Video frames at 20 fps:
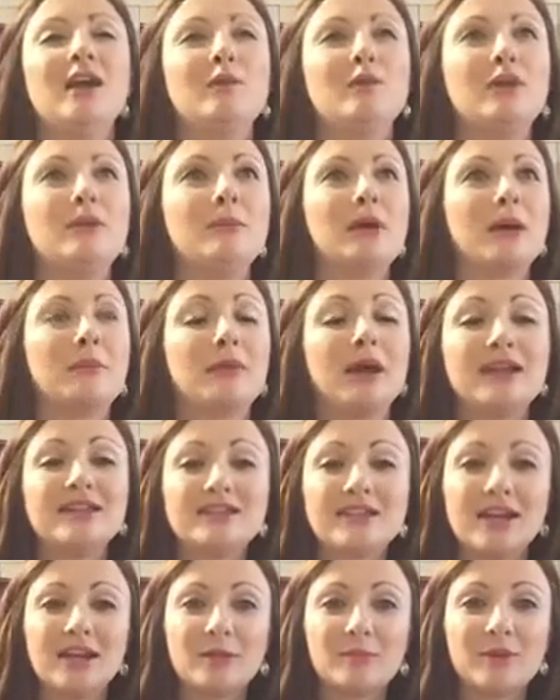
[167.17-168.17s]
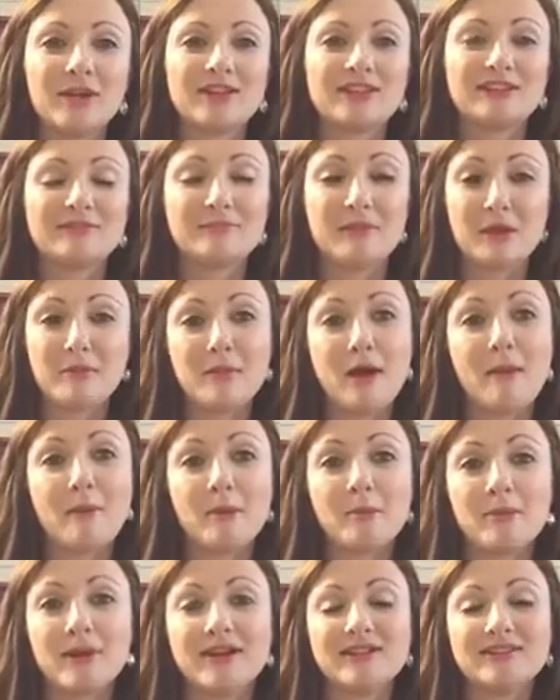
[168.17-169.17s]
We buy my dad a present, my mom a
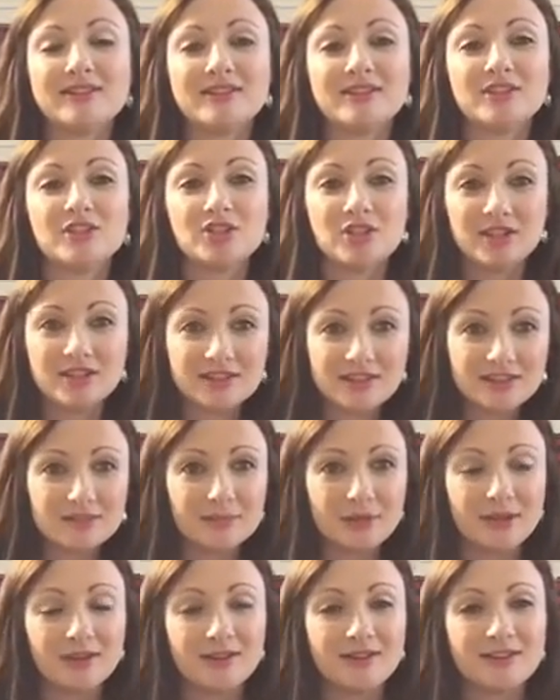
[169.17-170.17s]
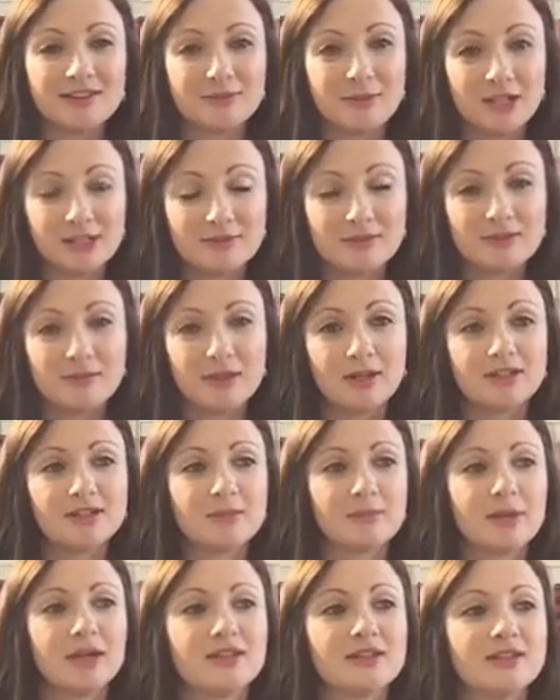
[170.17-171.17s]
present, Jason's parents, my husband's parents a
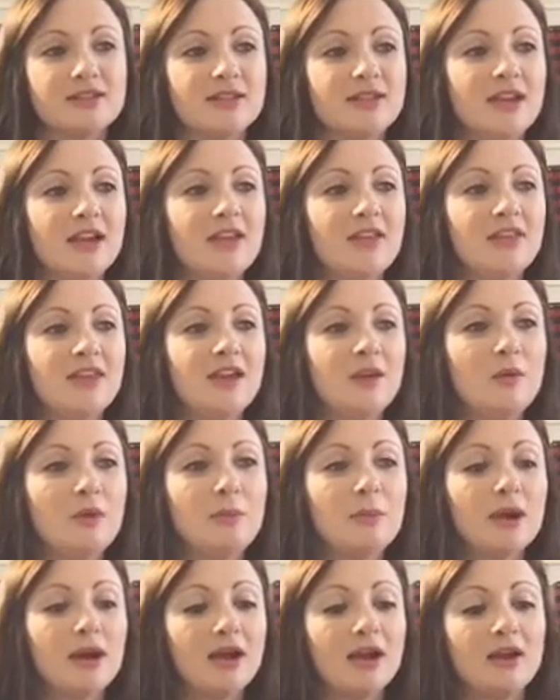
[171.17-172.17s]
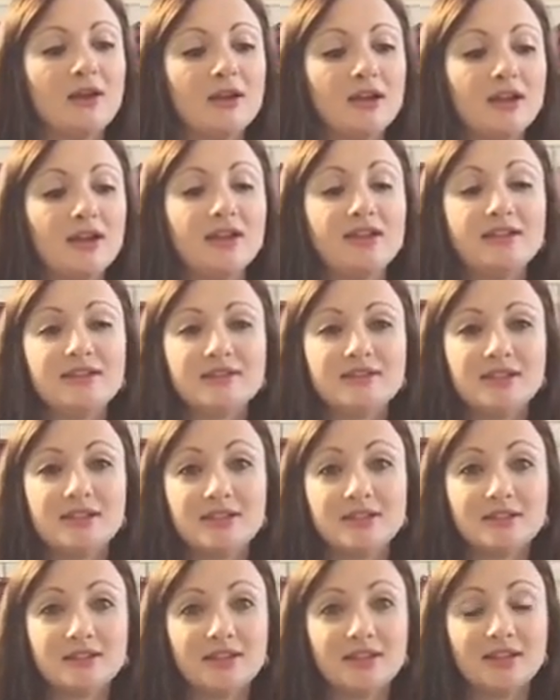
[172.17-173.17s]
present, and then we buy he
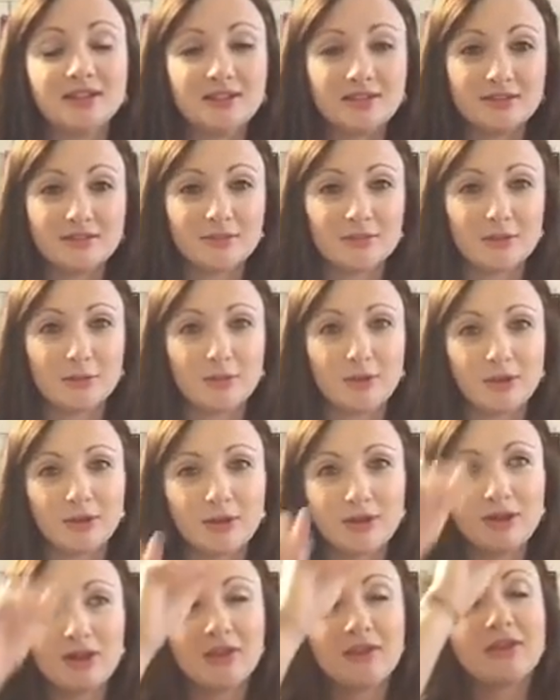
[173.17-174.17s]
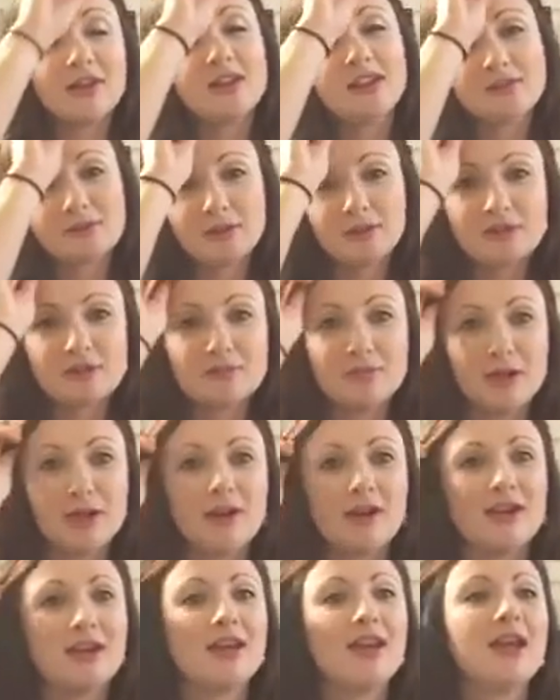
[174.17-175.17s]
has a sister and a brother, and then his brother's
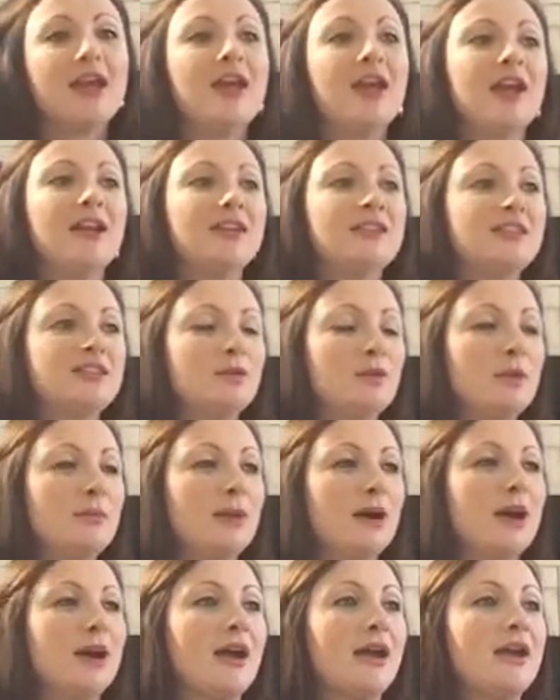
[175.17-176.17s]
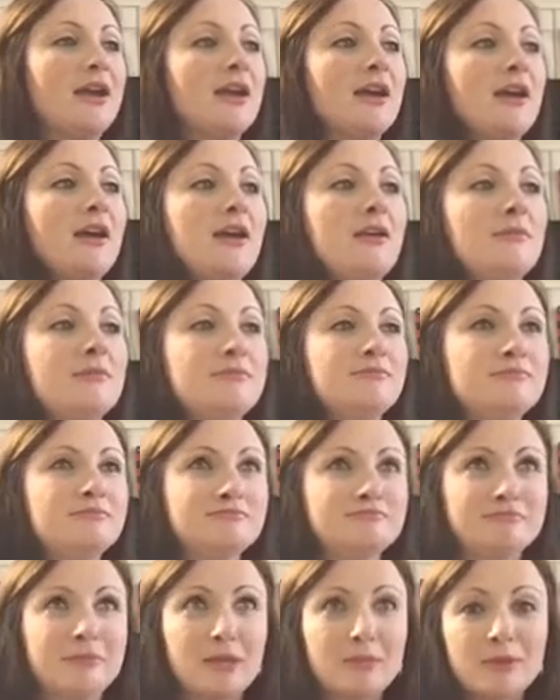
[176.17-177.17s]
married. And so we buy
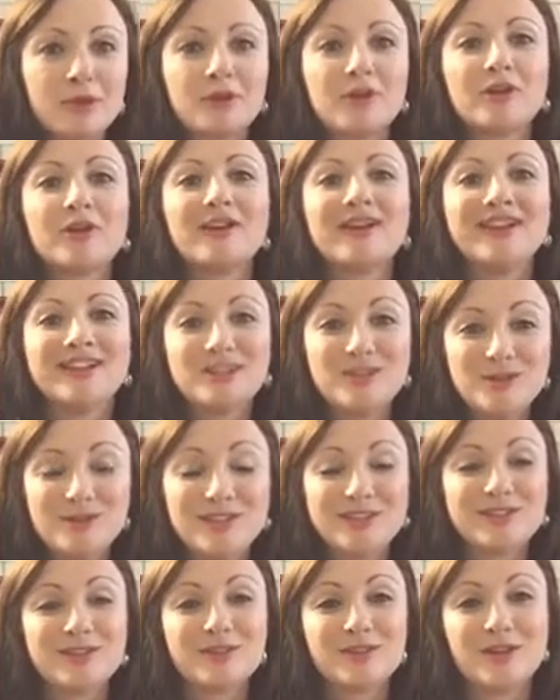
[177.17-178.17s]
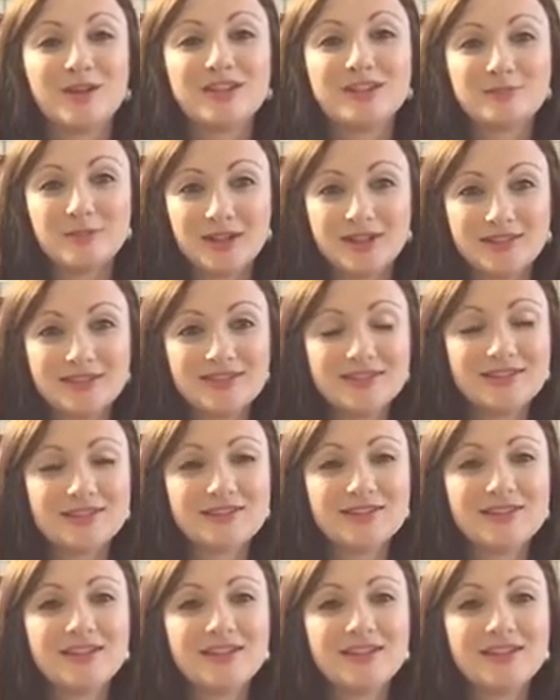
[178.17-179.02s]
my brother and 2 sister-in-laws presents.